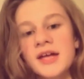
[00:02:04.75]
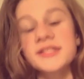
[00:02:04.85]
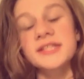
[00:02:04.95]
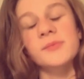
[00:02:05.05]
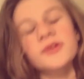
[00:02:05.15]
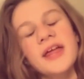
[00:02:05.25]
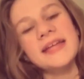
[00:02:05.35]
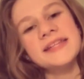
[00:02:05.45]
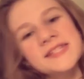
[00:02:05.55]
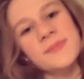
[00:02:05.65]
Someone that
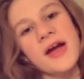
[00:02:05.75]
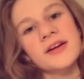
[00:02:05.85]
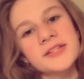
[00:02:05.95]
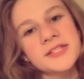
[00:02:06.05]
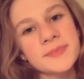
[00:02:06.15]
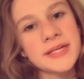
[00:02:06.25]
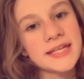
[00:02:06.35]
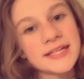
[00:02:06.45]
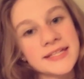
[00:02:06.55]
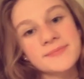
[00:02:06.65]
inspires me
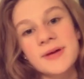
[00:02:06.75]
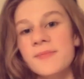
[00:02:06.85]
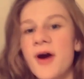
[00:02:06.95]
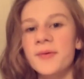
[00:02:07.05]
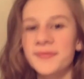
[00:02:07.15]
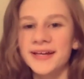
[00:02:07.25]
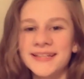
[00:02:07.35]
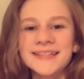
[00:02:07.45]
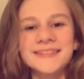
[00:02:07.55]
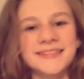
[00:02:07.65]
is my mom and my
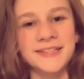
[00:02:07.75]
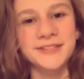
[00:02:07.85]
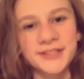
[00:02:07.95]
dance teacher.